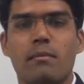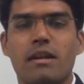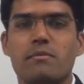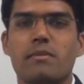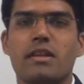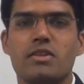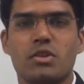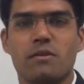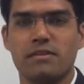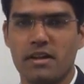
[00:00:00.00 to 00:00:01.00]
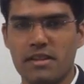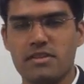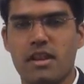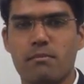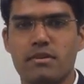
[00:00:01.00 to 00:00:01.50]
multiplication of
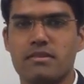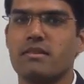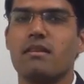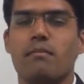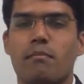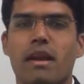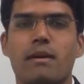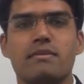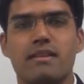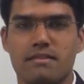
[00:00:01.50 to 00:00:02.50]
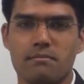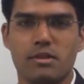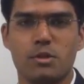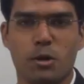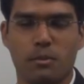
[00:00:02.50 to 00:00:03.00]
3-digit numbers becomes a
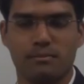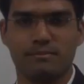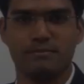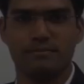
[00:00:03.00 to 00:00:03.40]
simple job.